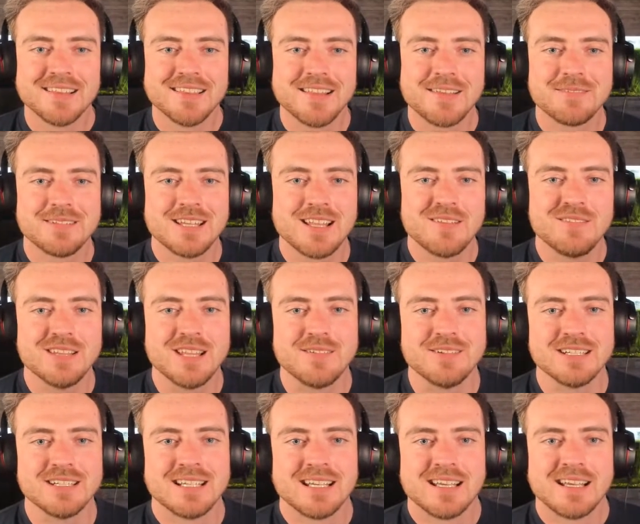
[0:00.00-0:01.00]
Love it, love it,
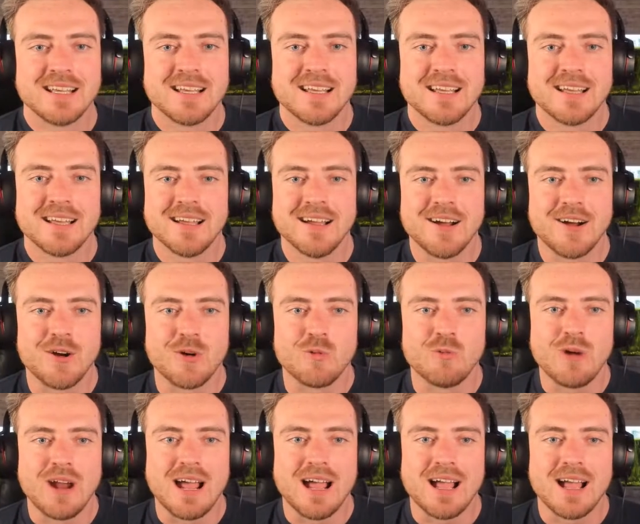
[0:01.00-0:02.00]
love it. All
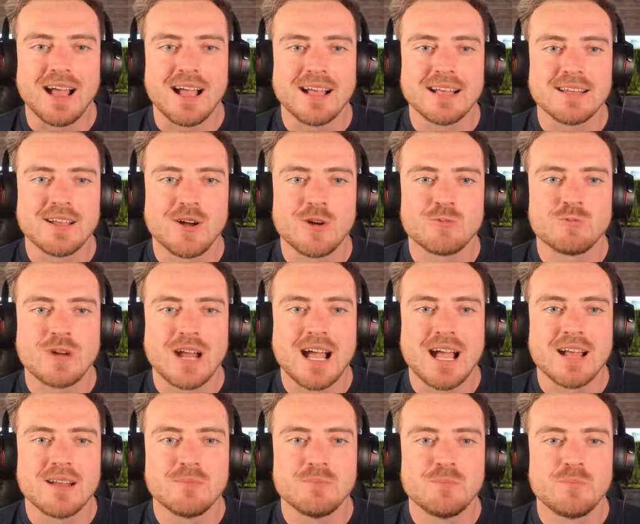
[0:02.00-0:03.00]
right, all
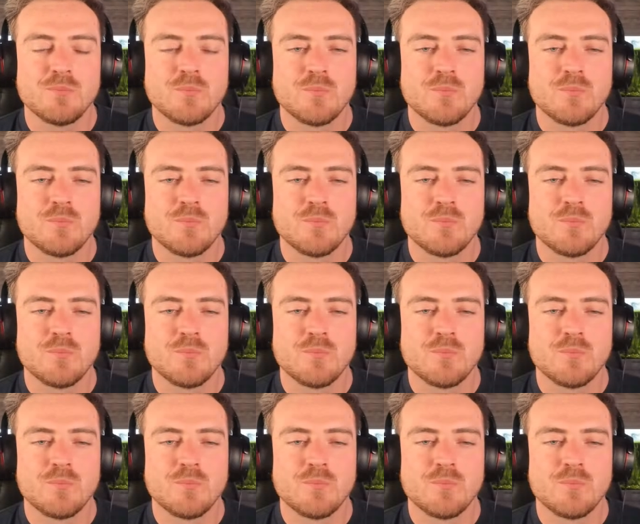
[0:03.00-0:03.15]
right.